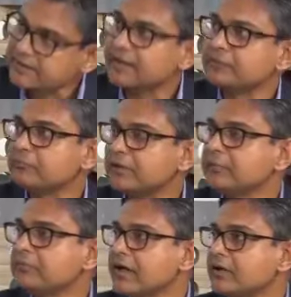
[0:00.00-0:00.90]
get bring
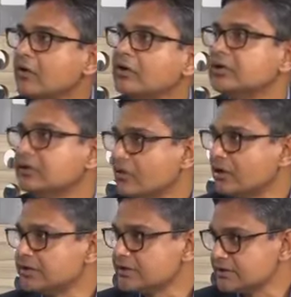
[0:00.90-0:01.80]
back all the
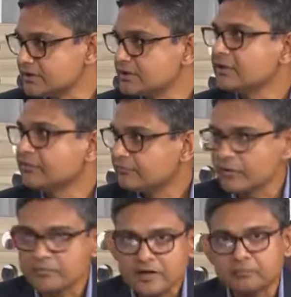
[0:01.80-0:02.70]
knowledges
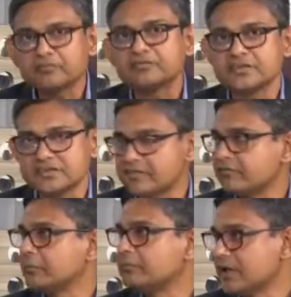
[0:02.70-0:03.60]
from some of these
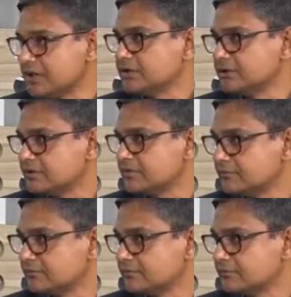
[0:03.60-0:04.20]
developed nations.